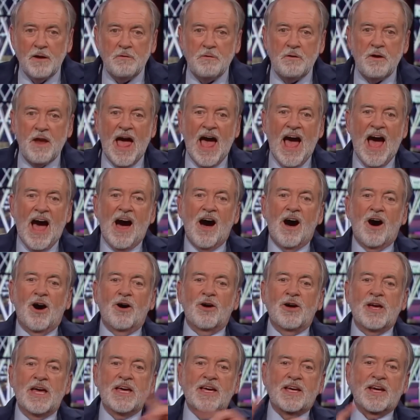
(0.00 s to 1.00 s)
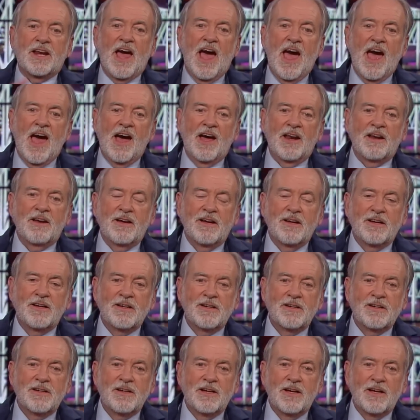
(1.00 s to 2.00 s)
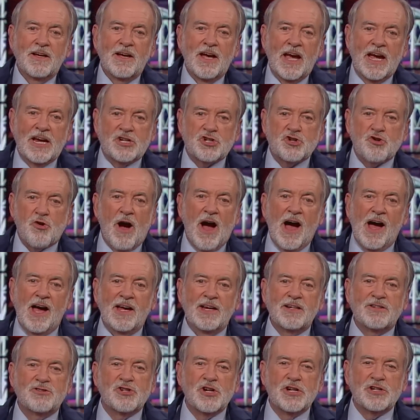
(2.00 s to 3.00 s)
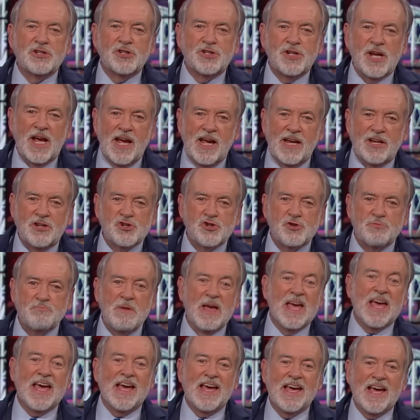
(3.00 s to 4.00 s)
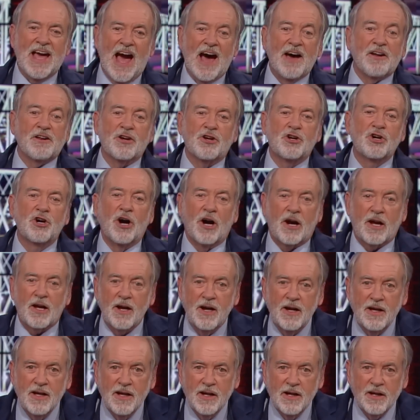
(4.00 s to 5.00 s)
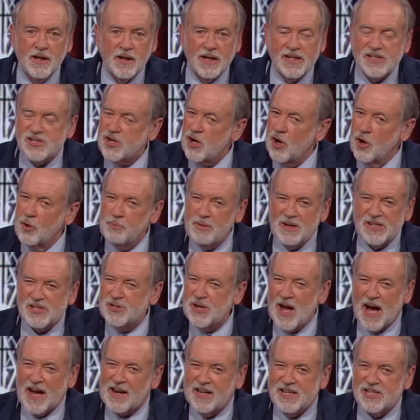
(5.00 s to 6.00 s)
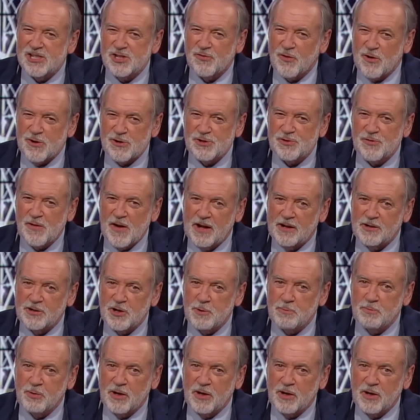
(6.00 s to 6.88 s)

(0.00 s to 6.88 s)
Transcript: Now he can add, he tried to teach me how to cook. Let's hope it's not his first failure.